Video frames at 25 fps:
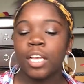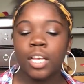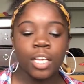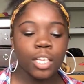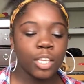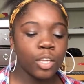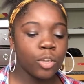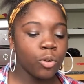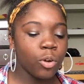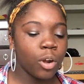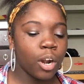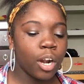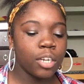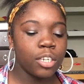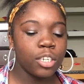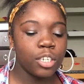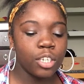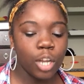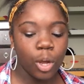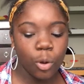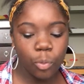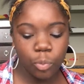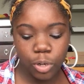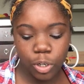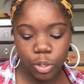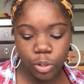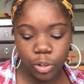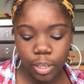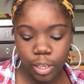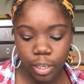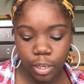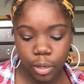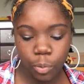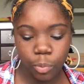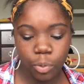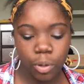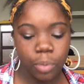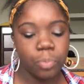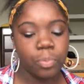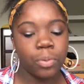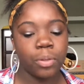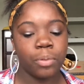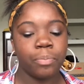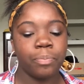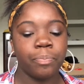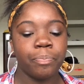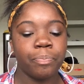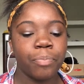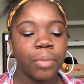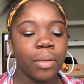you already know when you get a
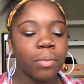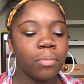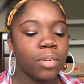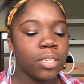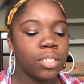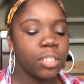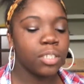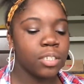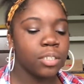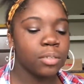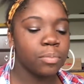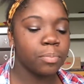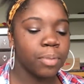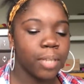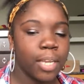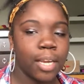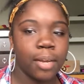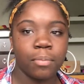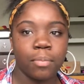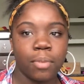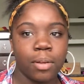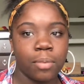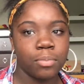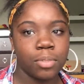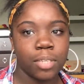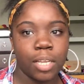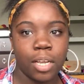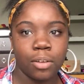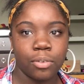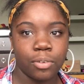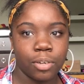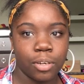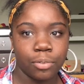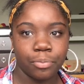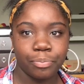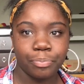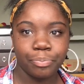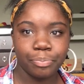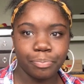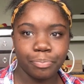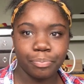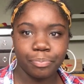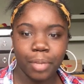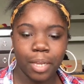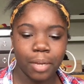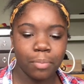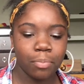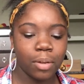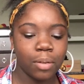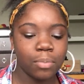whooping. Maybe it's just black moms. I don't know.
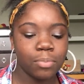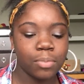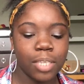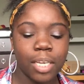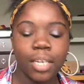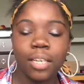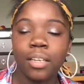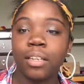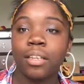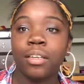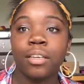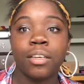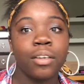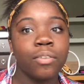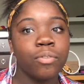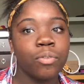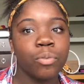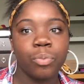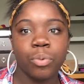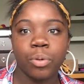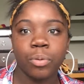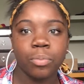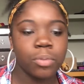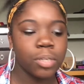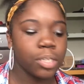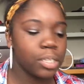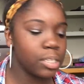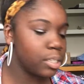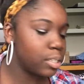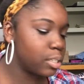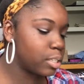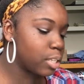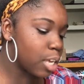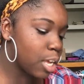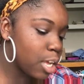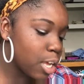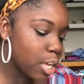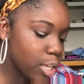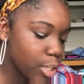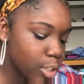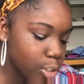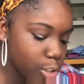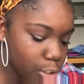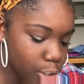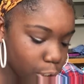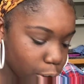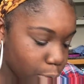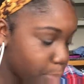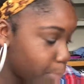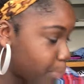Black moms, they love to whoop kids.
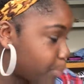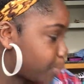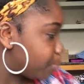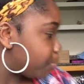So,